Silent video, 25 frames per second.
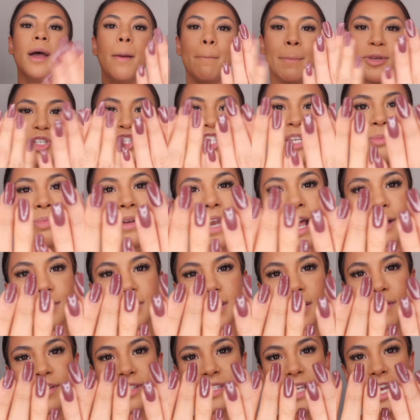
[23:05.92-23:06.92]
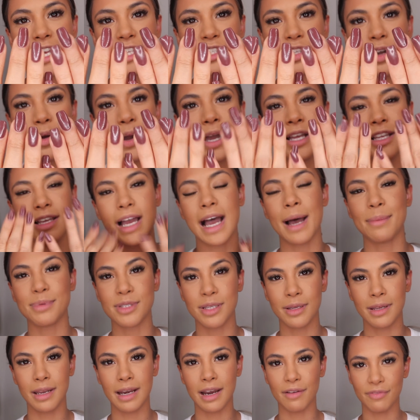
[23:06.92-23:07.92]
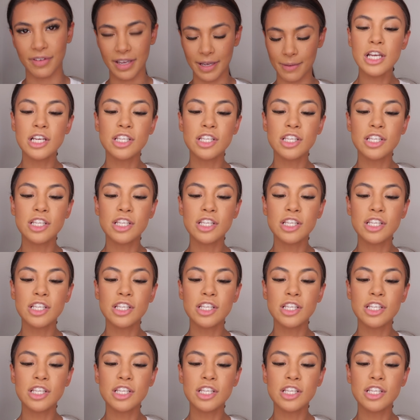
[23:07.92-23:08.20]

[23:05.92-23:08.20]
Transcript: but she did run out the other day, so I absolutely love it.